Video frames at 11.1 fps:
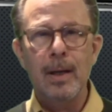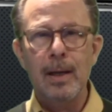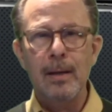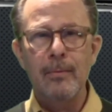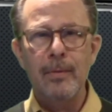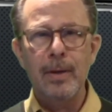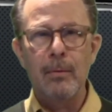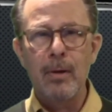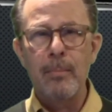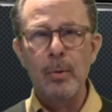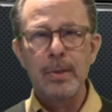via
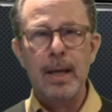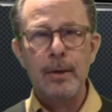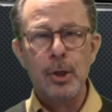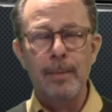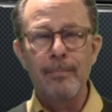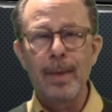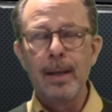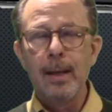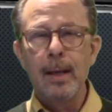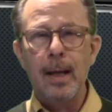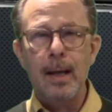remote session.
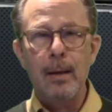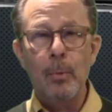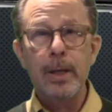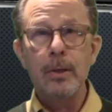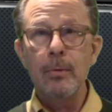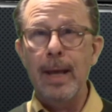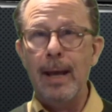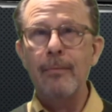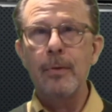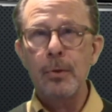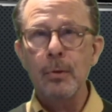We could do that
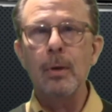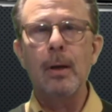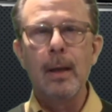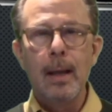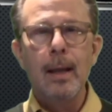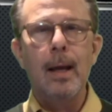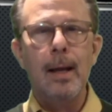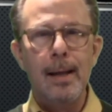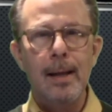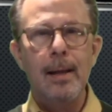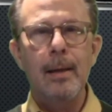for sure.
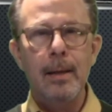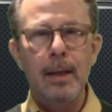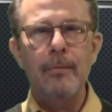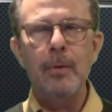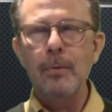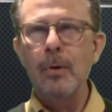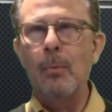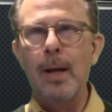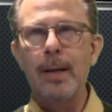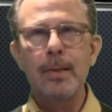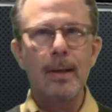If you don't
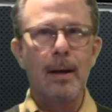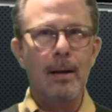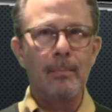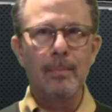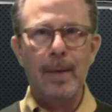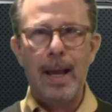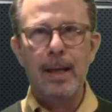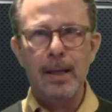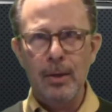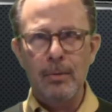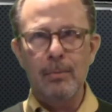want us there handing
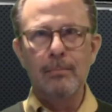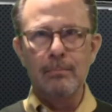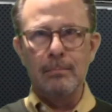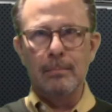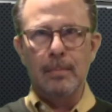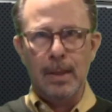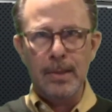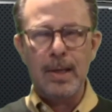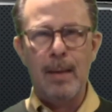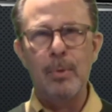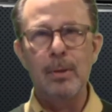you a
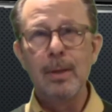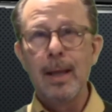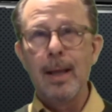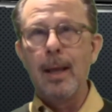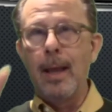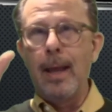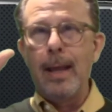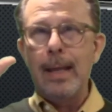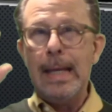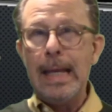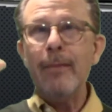sample.
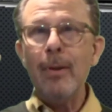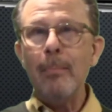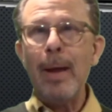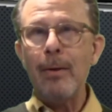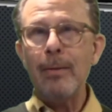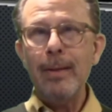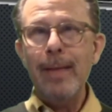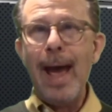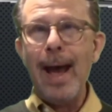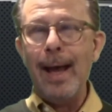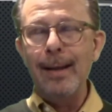Even better than
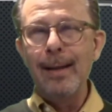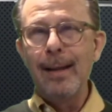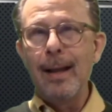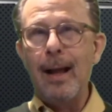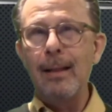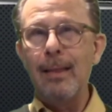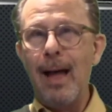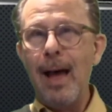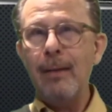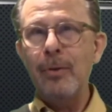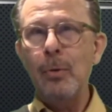that, a
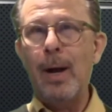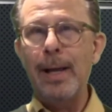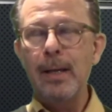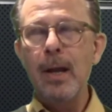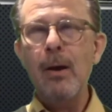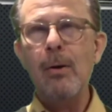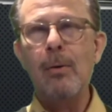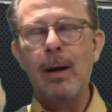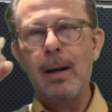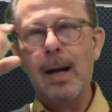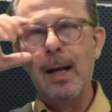lot of you I know
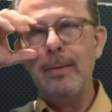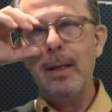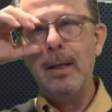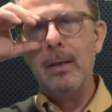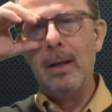are on the